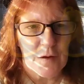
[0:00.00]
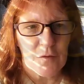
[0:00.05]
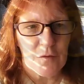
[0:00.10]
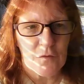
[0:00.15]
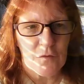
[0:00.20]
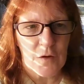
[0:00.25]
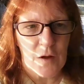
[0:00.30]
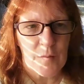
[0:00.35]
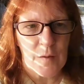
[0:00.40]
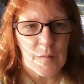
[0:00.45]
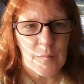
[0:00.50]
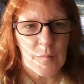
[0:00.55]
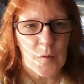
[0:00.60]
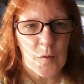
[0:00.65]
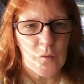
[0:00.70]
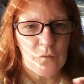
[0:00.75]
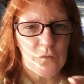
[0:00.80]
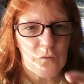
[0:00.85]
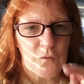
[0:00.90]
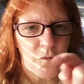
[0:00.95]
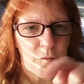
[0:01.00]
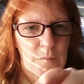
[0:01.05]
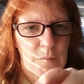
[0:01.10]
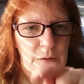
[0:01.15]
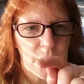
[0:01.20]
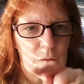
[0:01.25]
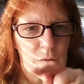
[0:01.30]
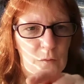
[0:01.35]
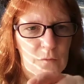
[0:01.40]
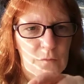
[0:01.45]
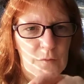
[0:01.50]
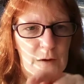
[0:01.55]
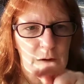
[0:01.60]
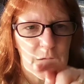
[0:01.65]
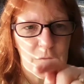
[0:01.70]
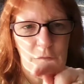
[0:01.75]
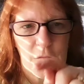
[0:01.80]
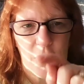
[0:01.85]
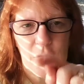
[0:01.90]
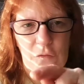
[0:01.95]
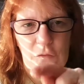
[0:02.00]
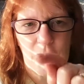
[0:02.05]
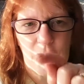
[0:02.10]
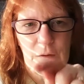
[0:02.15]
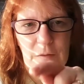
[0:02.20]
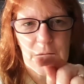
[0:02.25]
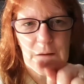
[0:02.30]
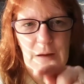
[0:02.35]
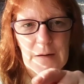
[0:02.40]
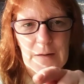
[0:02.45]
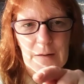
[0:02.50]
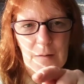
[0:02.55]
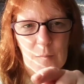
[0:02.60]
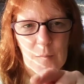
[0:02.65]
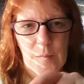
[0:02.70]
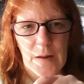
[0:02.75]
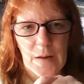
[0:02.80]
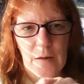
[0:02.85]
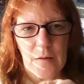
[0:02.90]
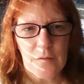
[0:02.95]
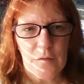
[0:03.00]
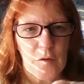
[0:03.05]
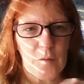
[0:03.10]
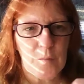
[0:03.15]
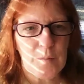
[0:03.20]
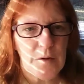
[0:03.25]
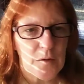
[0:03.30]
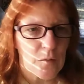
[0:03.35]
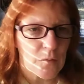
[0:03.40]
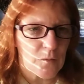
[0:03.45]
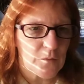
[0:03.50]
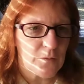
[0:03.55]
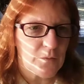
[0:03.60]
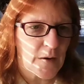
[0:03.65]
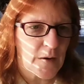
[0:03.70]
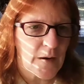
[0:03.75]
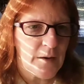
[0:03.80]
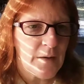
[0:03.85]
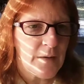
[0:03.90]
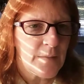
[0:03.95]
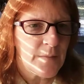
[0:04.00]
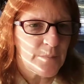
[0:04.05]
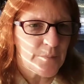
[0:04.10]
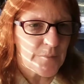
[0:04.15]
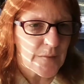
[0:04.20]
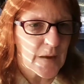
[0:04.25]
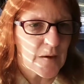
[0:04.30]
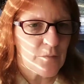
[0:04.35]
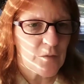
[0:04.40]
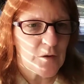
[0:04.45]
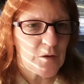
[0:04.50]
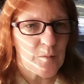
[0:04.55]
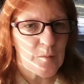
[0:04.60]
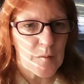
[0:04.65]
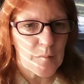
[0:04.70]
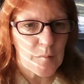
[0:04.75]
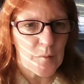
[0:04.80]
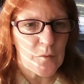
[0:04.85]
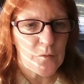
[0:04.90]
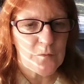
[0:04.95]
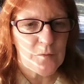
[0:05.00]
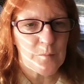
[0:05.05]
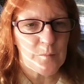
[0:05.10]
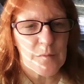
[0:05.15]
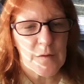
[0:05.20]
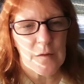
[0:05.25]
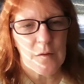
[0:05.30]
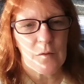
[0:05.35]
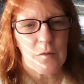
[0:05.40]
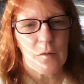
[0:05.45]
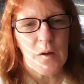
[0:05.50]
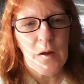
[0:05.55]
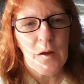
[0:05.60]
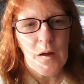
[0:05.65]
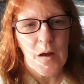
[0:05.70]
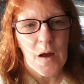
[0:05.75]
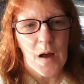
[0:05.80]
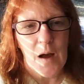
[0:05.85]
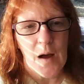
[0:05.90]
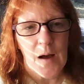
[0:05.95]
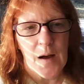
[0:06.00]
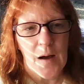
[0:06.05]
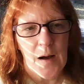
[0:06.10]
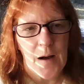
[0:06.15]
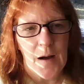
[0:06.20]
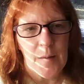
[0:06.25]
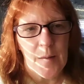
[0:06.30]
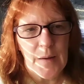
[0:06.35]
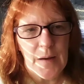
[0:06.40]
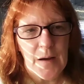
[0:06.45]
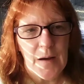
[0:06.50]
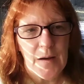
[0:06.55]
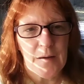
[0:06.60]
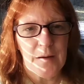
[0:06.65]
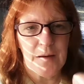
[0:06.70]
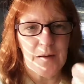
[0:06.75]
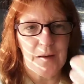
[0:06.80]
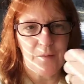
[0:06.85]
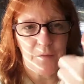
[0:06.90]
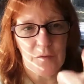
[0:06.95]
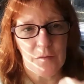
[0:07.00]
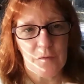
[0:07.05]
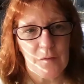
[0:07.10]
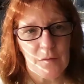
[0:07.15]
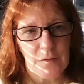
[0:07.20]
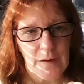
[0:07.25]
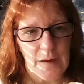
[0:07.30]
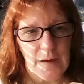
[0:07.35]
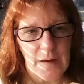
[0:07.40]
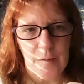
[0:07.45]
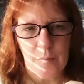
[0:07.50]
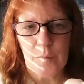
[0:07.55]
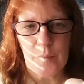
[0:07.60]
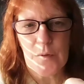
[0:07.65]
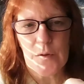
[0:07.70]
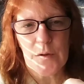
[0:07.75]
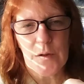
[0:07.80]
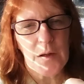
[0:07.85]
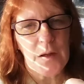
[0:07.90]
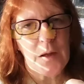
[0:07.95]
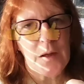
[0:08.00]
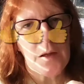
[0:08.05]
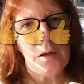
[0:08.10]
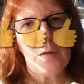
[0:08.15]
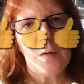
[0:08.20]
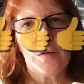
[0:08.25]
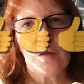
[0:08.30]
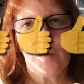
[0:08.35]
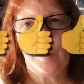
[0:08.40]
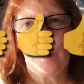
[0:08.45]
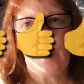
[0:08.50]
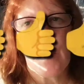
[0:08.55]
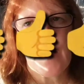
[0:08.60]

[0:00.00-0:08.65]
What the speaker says: Each time I post, you'll be notified. As long as you hit that little bell, you'll be notified every time I post something new. Give this a like, please. I'm